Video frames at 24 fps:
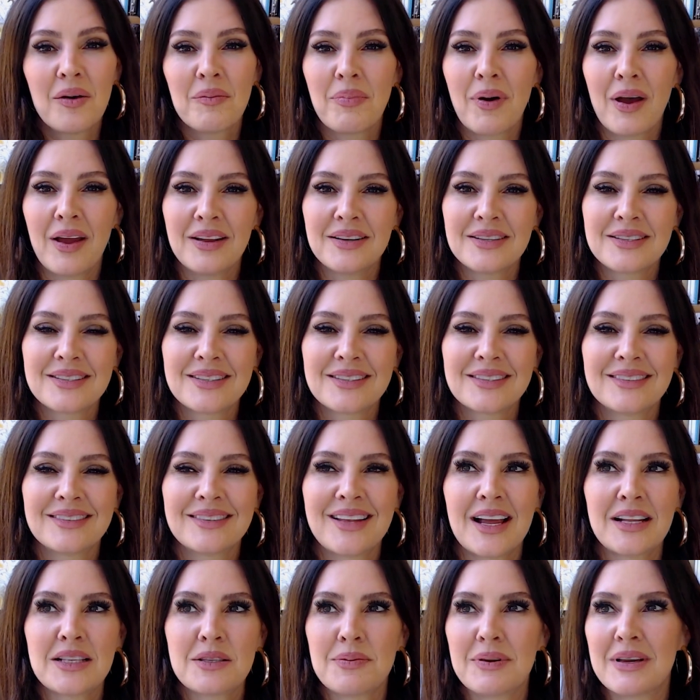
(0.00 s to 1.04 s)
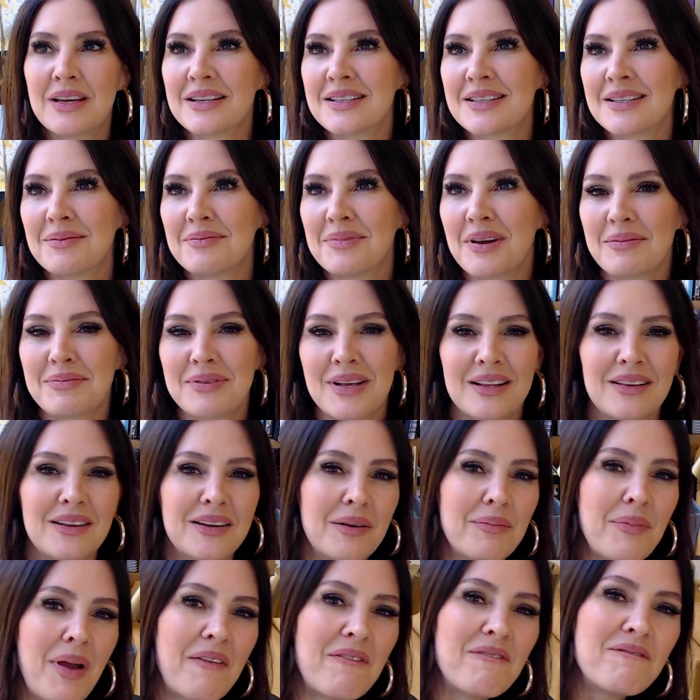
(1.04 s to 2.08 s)
but that's because sometimes I look
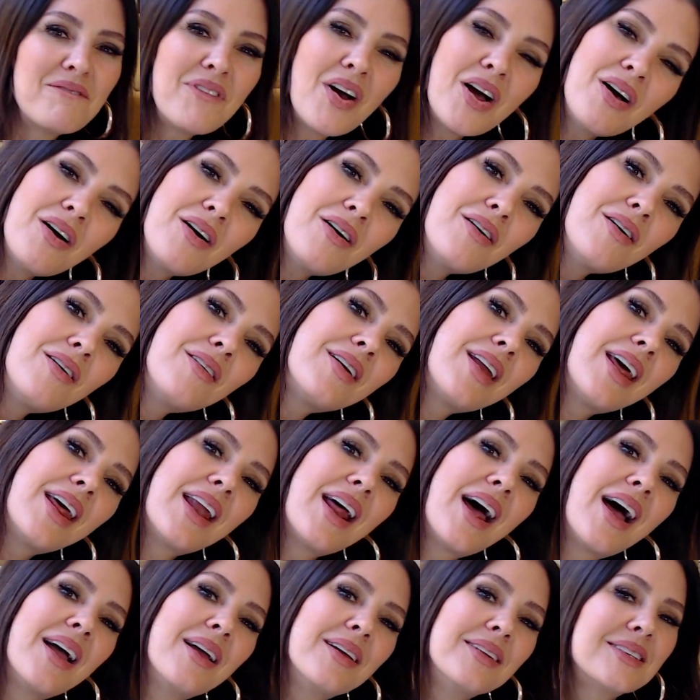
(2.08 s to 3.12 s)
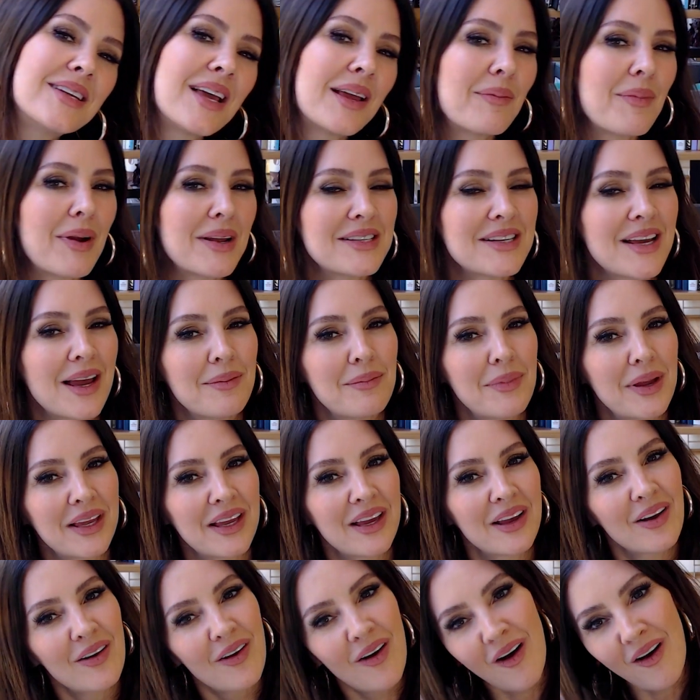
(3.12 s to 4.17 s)
at my phone and I take my time
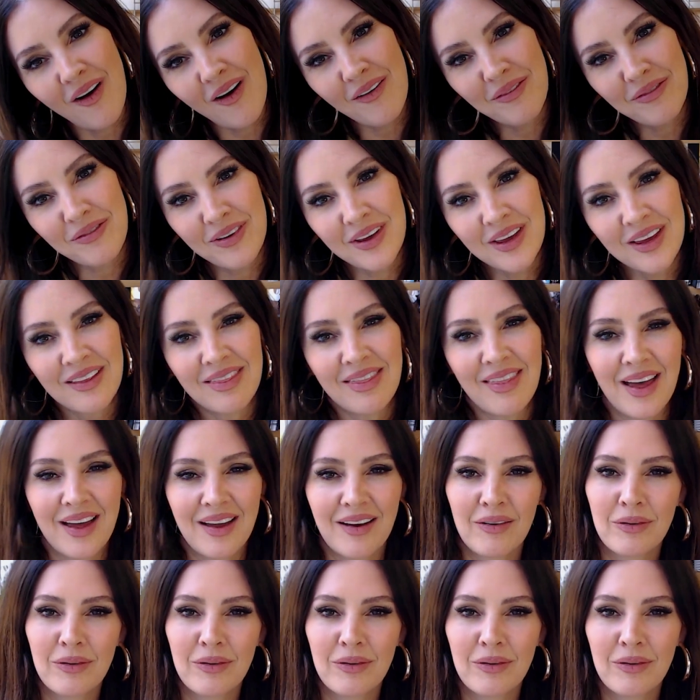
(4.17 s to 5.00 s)
making coffee and that,